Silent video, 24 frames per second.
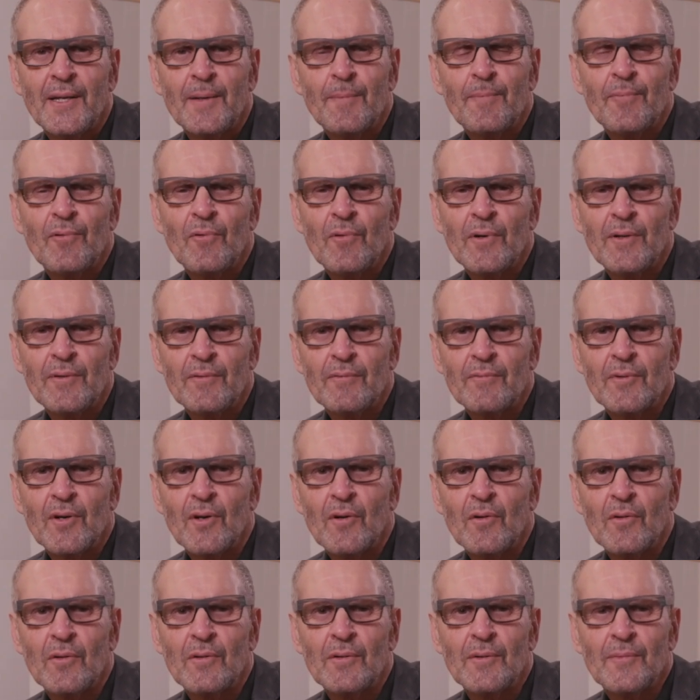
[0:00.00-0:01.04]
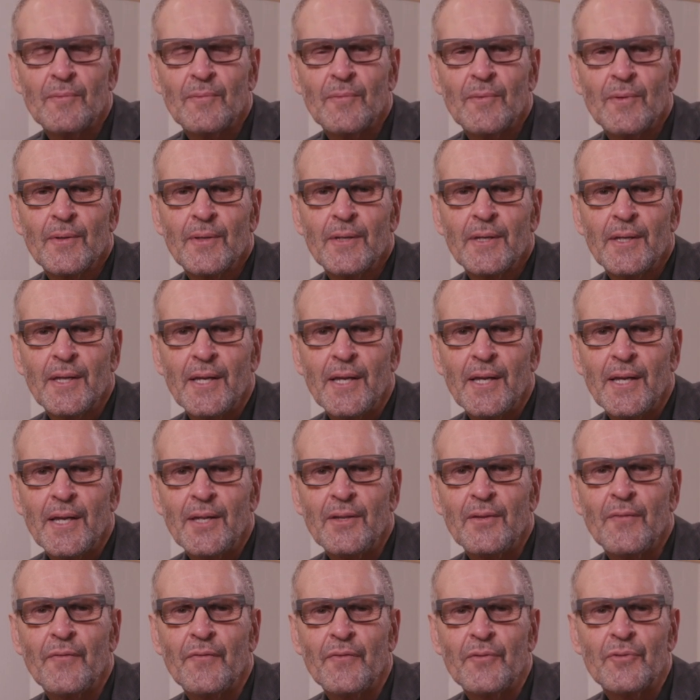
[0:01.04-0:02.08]
an important role
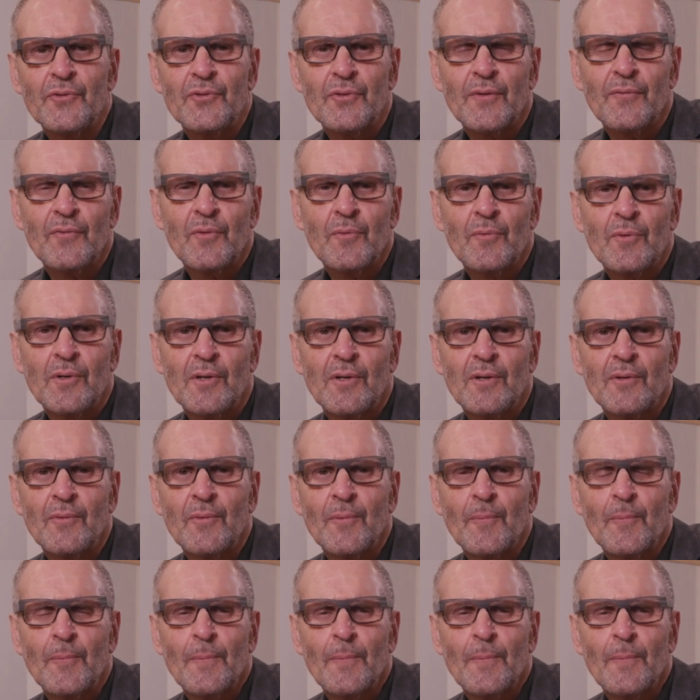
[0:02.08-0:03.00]
in the future of the world.